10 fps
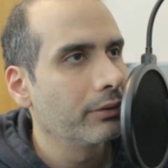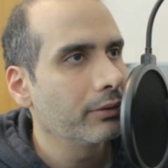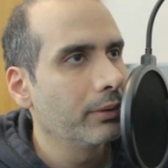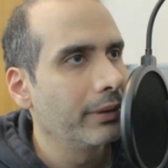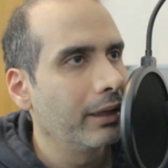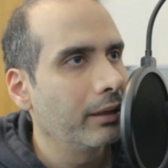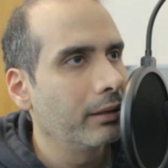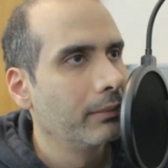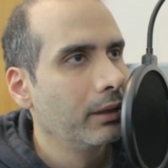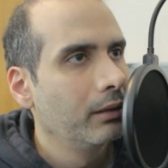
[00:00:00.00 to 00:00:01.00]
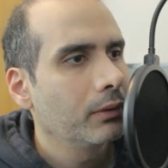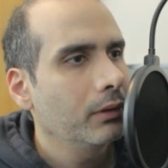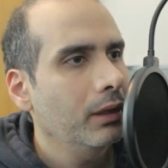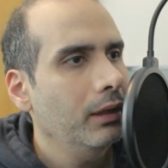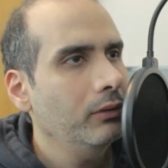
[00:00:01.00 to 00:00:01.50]
throw an error.
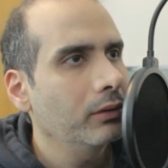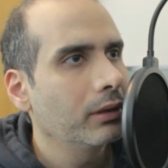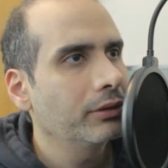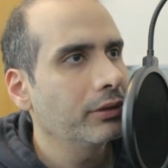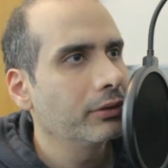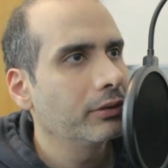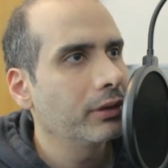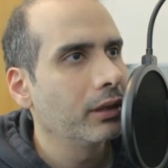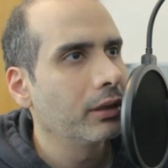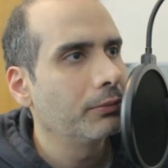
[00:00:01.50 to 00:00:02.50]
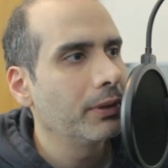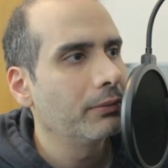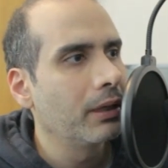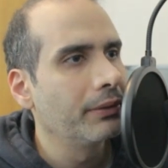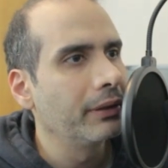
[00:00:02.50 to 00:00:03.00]
Okay, so let's just
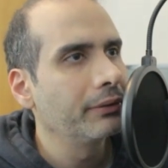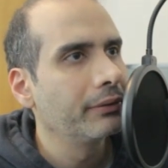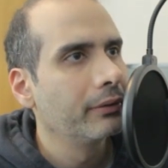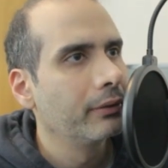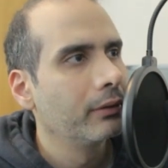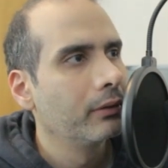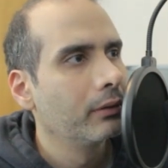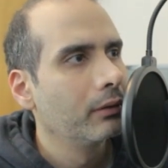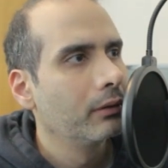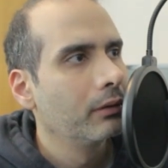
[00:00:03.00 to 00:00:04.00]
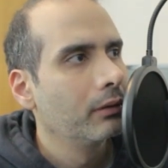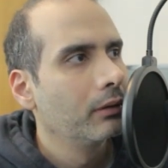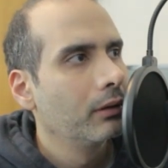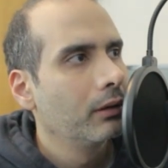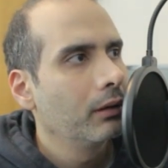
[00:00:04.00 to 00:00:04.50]
rerun this.
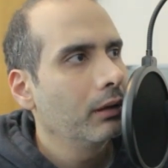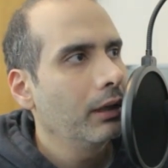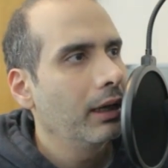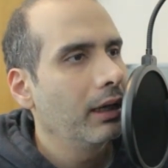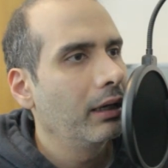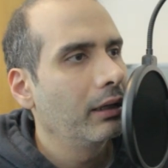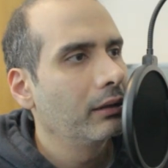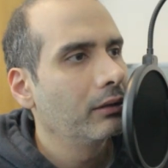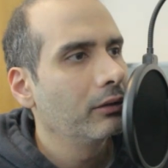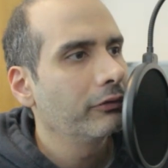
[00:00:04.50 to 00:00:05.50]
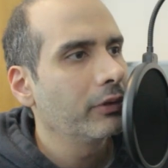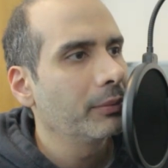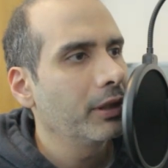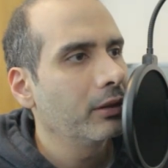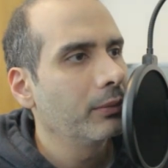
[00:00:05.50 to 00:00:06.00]
And from
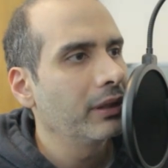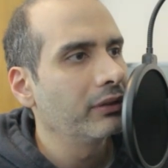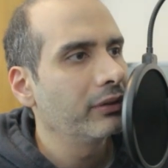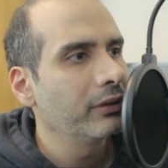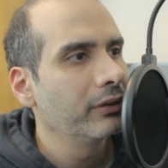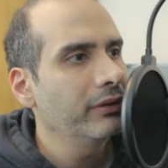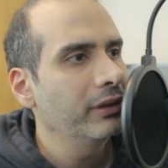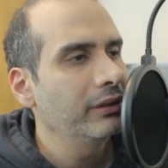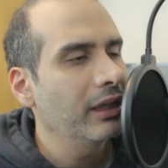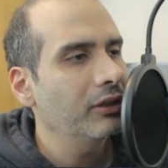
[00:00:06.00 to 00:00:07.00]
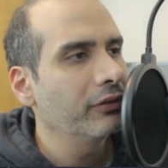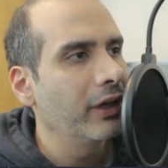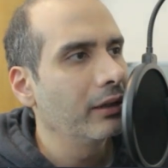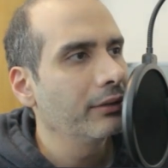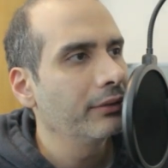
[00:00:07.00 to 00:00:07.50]
here we can still see text
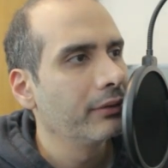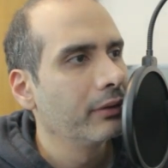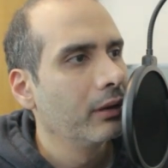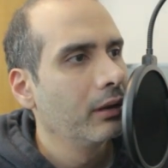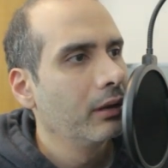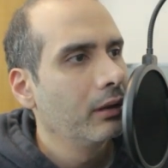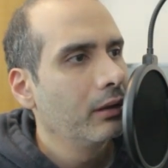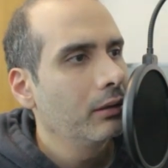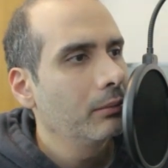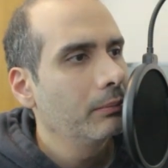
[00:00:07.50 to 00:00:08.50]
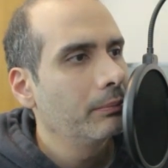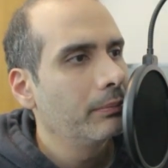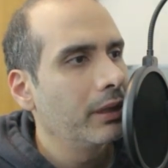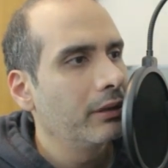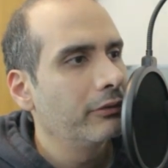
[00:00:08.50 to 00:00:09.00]
files,
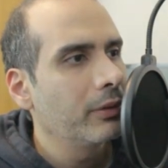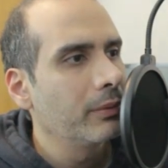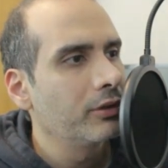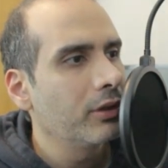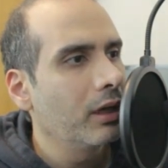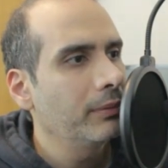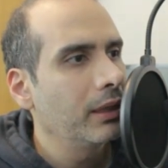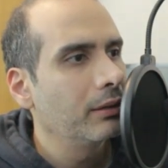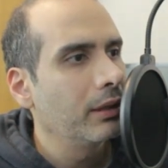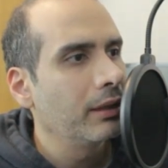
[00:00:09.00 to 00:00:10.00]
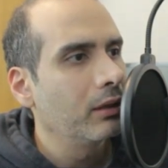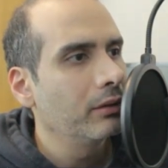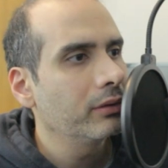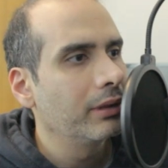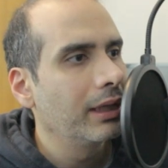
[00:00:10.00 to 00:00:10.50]
but from the drop down I
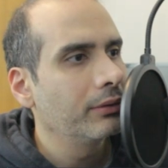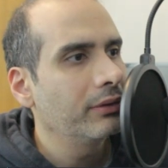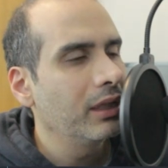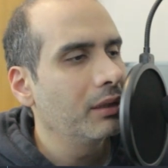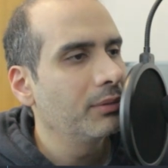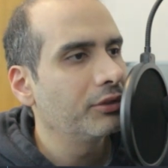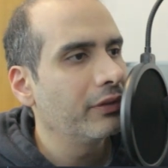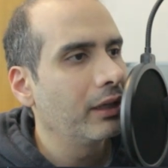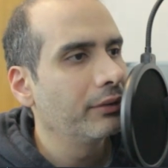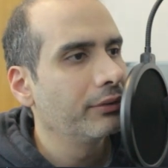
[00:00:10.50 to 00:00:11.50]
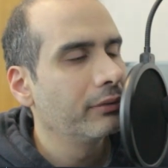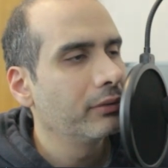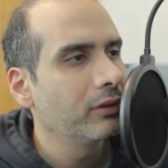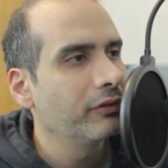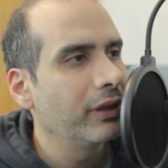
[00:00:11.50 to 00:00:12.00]
also now see image files.
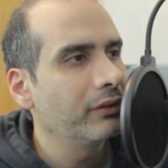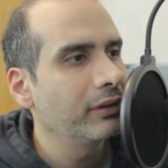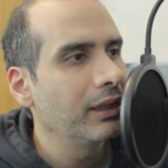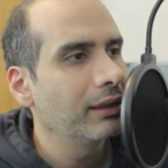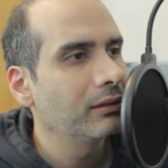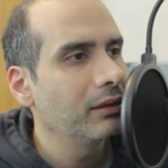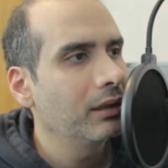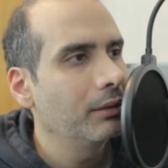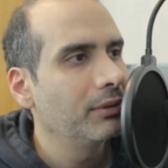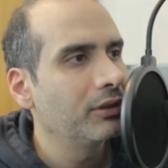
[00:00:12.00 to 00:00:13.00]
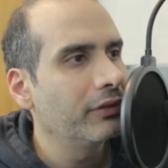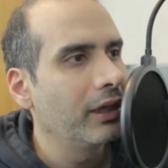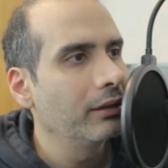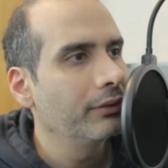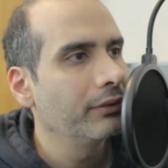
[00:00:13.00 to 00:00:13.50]
So if I select image
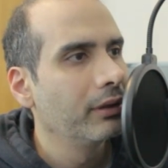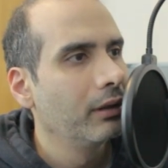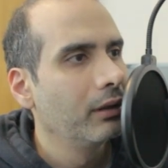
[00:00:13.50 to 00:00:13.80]
files,